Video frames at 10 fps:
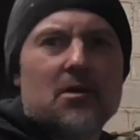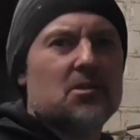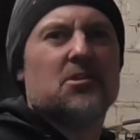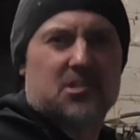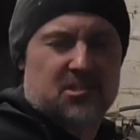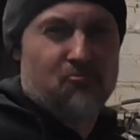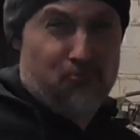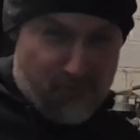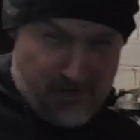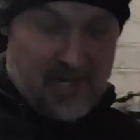It's just a
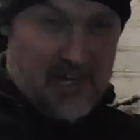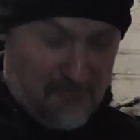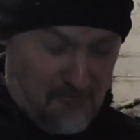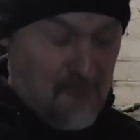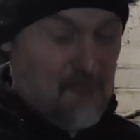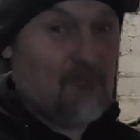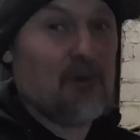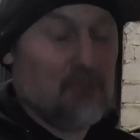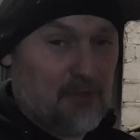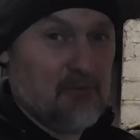really
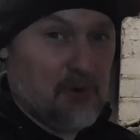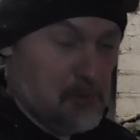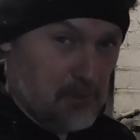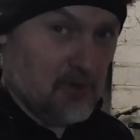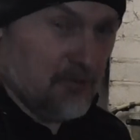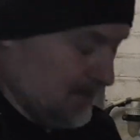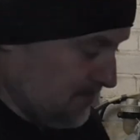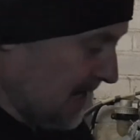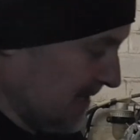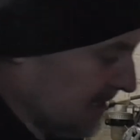filthy room covered in
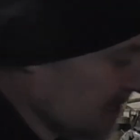paint.